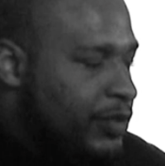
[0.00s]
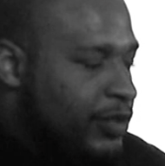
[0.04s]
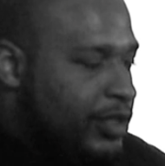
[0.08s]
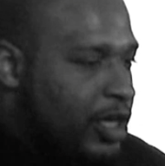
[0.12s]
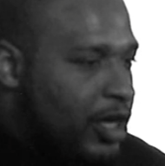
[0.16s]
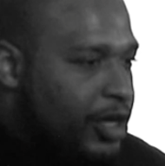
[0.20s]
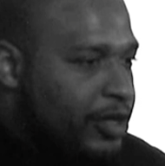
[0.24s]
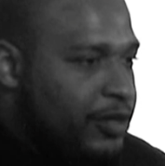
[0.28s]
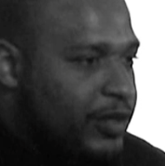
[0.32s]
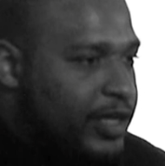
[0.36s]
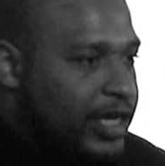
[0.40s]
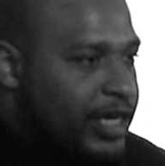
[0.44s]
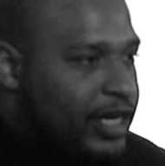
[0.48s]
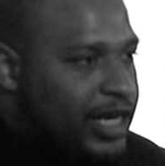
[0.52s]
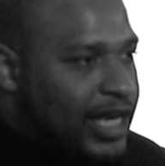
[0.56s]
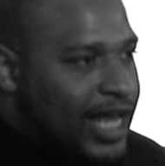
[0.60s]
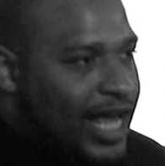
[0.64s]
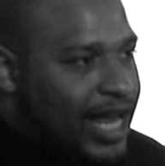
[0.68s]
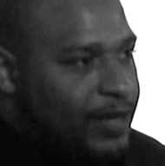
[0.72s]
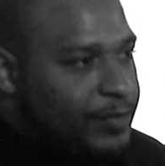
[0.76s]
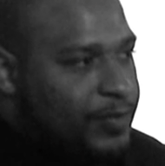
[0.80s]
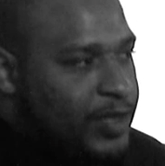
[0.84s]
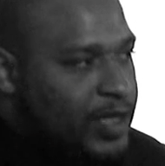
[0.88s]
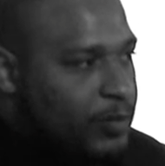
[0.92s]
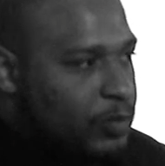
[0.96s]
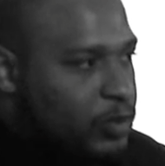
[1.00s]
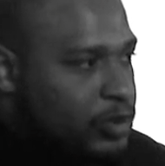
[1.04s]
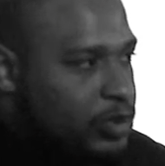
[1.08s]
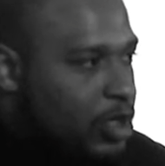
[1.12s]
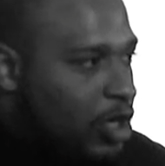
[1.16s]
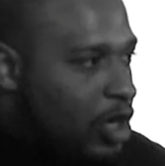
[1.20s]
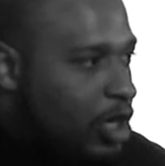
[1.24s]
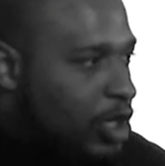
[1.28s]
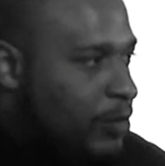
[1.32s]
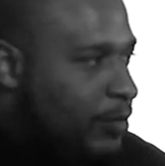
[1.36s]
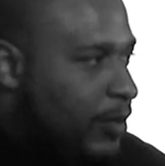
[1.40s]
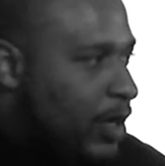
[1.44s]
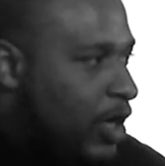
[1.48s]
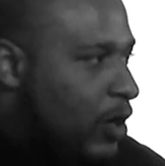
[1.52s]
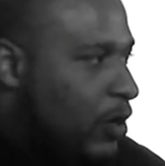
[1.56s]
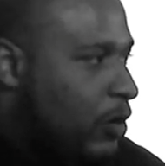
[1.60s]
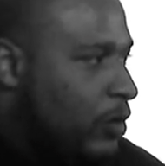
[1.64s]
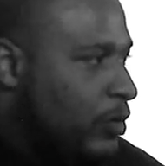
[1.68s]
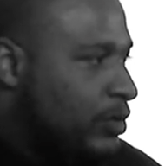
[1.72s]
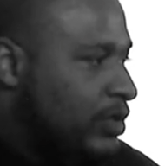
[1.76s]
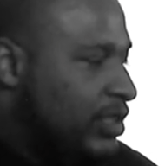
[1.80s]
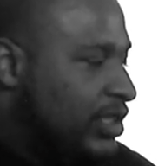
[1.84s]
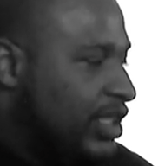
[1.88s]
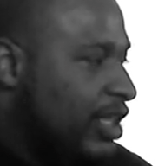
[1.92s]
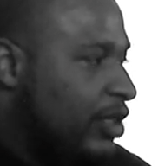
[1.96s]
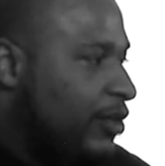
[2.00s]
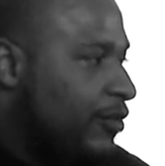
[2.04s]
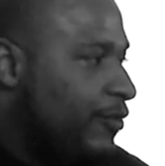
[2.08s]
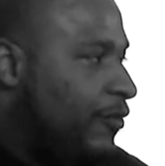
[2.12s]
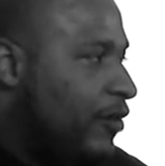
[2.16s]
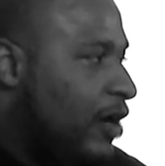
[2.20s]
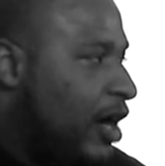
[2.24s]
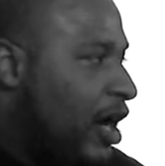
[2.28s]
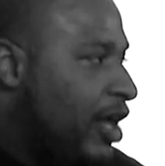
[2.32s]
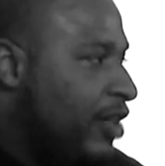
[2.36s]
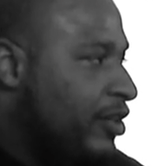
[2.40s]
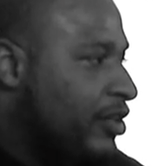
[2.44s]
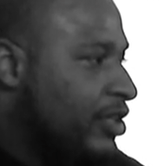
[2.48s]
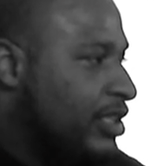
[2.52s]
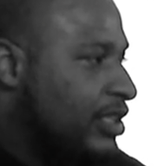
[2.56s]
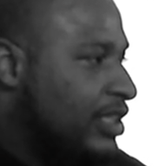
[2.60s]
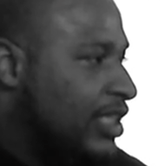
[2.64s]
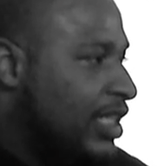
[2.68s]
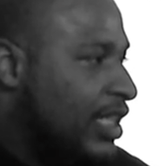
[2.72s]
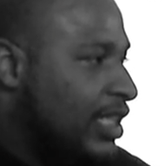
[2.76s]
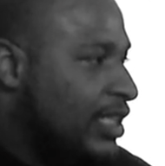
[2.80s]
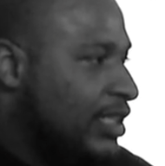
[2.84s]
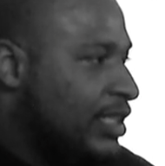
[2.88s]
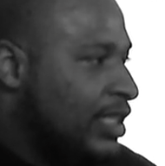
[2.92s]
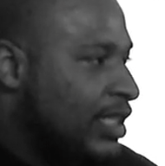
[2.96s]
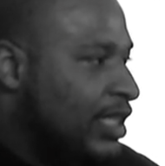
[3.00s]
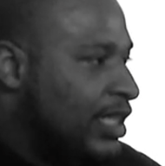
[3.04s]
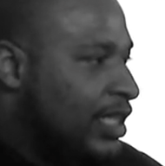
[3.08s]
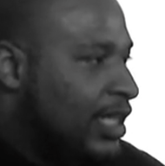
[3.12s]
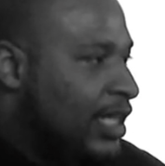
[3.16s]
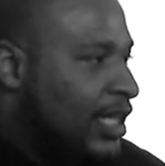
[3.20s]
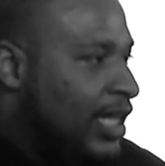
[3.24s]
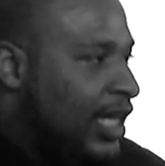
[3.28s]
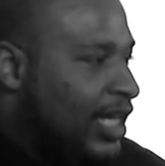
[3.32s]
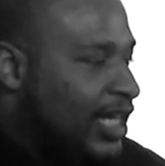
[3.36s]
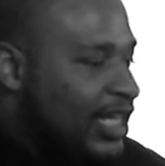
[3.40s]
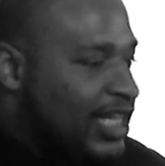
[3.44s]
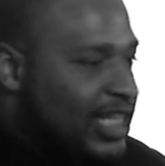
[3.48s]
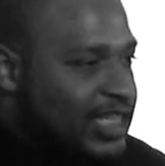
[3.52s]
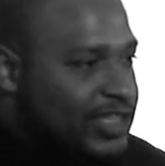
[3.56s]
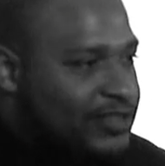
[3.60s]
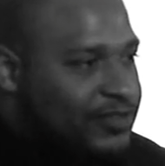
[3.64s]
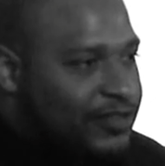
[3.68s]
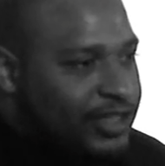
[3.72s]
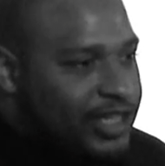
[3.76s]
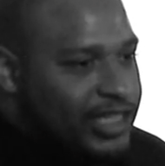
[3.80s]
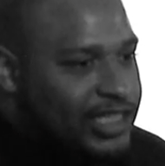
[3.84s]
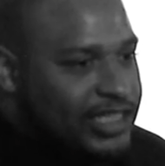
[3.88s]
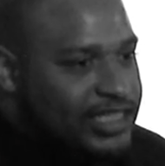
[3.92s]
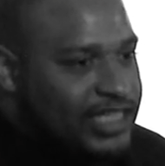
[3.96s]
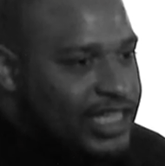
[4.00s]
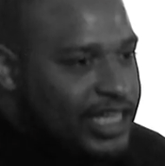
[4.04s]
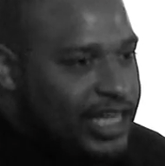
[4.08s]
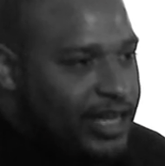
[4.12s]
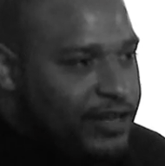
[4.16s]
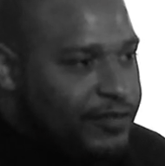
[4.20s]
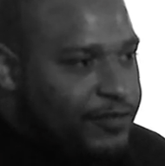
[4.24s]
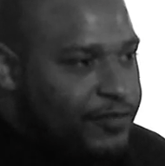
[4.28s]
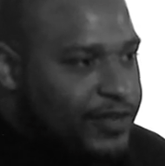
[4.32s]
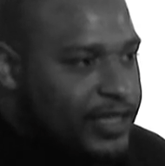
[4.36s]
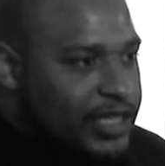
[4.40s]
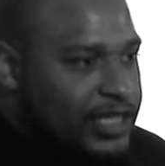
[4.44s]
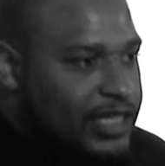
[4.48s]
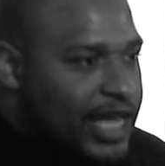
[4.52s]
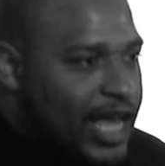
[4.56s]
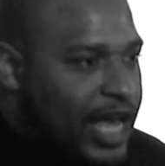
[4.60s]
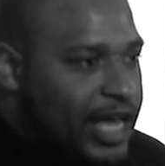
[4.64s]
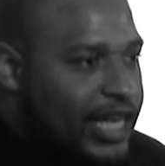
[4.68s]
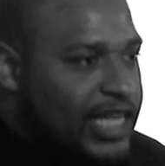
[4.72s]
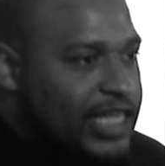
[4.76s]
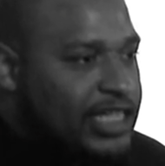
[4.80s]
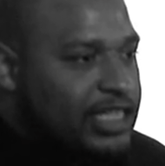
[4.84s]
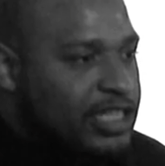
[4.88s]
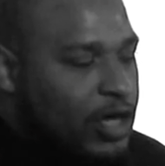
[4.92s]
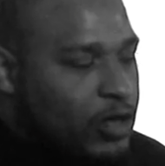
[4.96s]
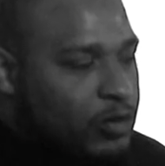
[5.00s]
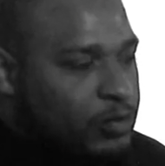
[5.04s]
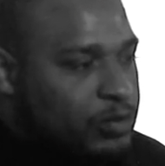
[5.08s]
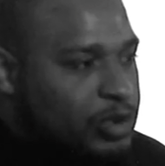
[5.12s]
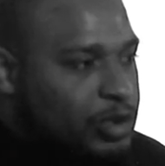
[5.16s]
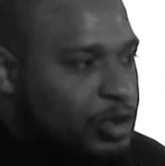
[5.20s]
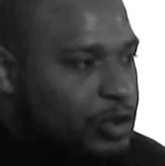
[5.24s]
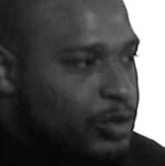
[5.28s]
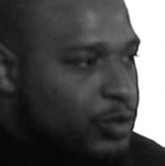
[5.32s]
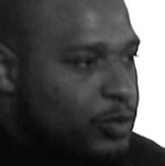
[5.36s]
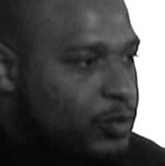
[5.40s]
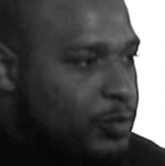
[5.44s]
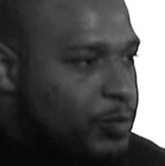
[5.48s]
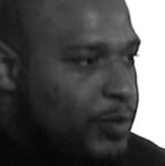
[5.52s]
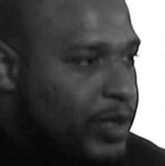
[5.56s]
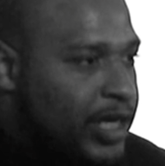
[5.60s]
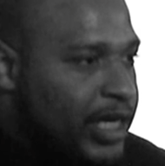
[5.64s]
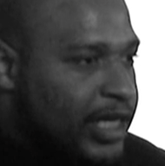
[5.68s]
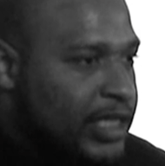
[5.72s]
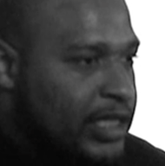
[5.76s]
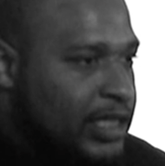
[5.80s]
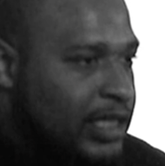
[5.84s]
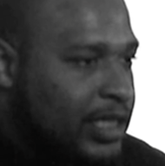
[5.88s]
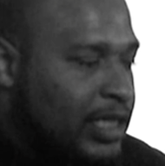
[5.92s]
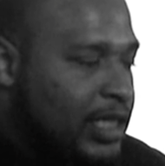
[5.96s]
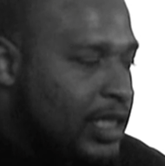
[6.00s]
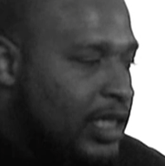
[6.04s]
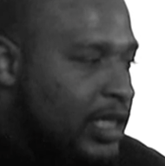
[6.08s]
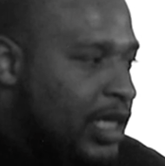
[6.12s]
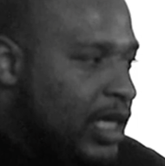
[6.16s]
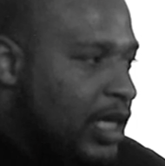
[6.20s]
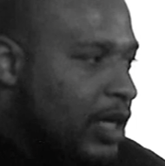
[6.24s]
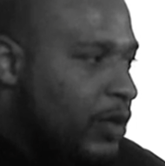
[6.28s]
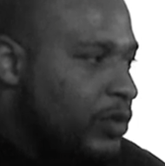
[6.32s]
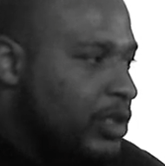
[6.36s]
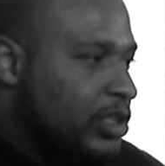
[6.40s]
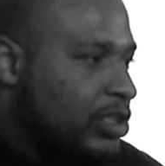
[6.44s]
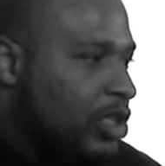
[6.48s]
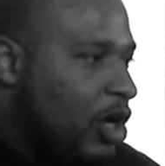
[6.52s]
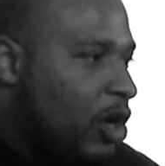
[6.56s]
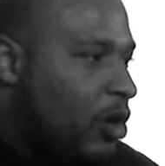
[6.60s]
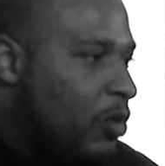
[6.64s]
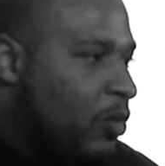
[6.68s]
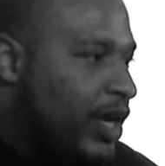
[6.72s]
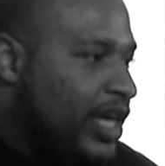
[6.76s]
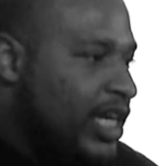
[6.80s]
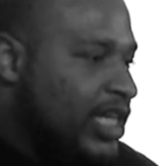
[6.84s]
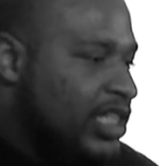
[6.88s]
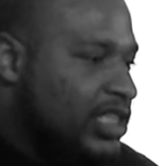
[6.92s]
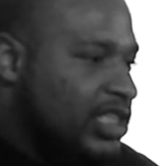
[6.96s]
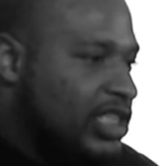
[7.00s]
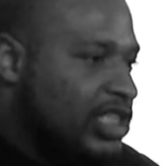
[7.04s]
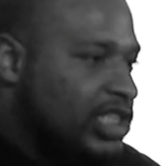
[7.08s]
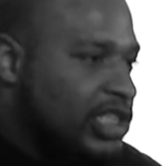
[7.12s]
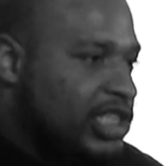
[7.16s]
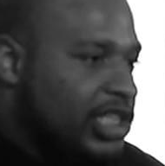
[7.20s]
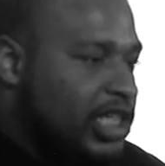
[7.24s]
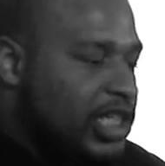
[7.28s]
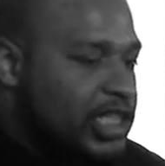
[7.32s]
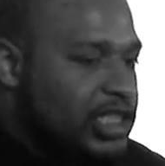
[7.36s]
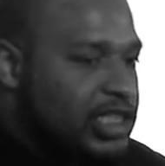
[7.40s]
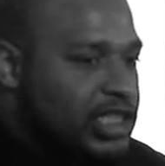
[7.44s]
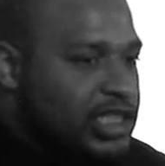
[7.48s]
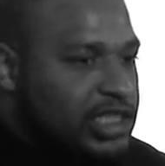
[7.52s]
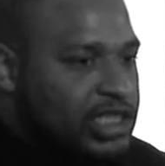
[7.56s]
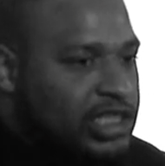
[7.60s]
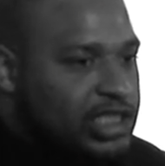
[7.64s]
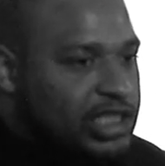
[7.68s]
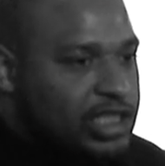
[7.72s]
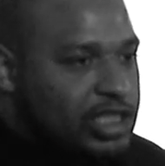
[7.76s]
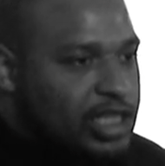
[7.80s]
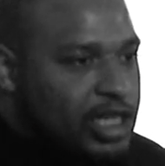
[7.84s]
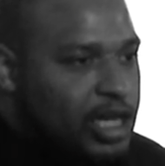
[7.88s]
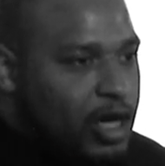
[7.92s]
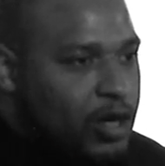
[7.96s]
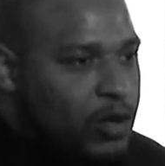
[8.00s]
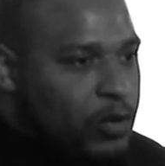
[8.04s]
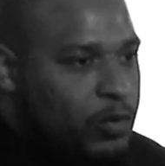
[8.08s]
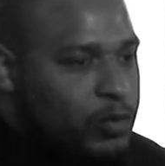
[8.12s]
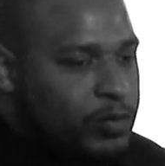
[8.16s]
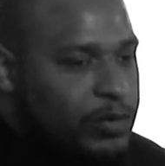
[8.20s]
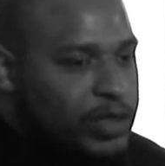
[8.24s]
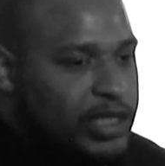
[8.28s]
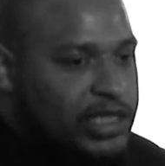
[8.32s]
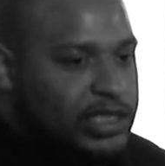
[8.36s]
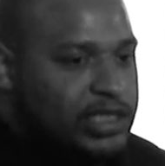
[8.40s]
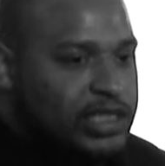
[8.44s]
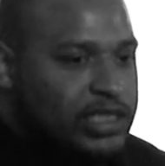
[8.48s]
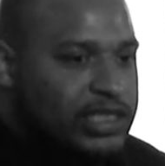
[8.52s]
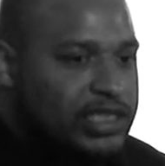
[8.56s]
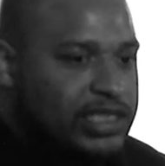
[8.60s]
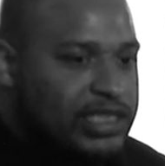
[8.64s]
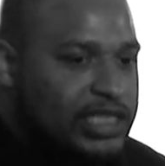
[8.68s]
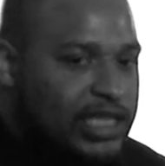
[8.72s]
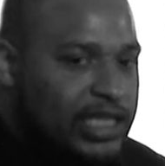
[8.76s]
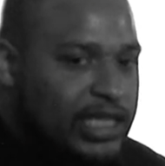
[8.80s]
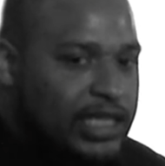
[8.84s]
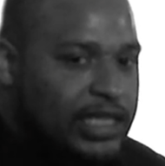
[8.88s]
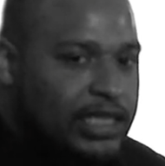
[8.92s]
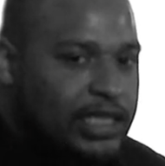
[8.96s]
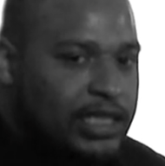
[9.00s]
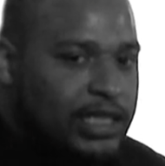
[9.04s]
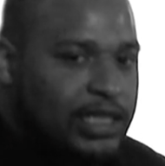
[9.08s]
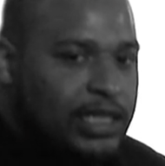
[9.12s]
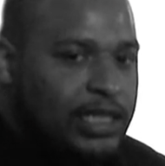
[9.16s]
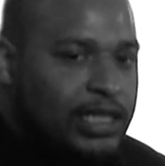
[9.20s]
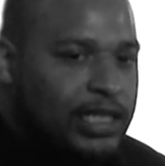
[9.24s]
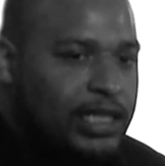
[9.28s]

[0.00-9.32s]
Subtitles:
know, you hear a lot of people talk about single fathers, and it is very tough and how they don't do, but it was always just good to just know and just see